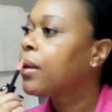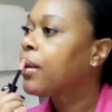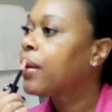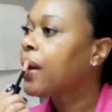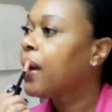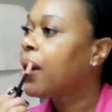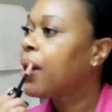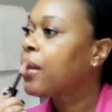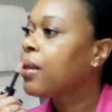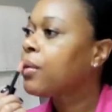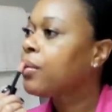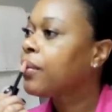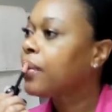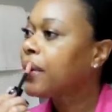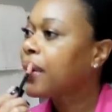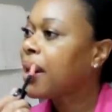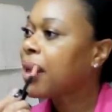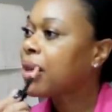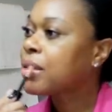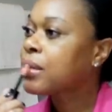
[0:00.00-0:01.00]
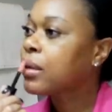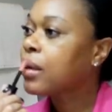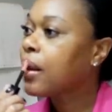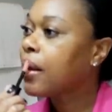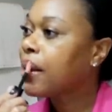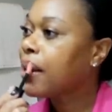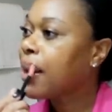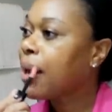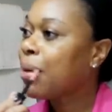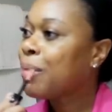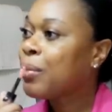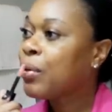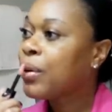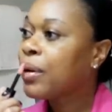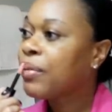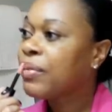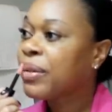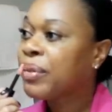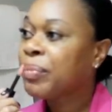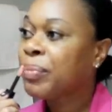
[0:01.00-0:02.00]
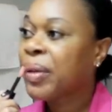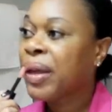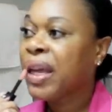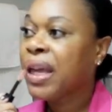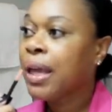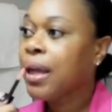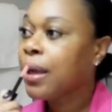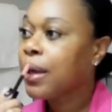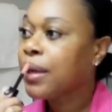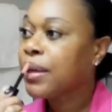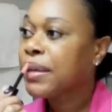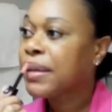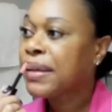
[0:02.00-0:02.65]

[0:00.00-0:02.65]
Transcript: The other one has a lot more of a pink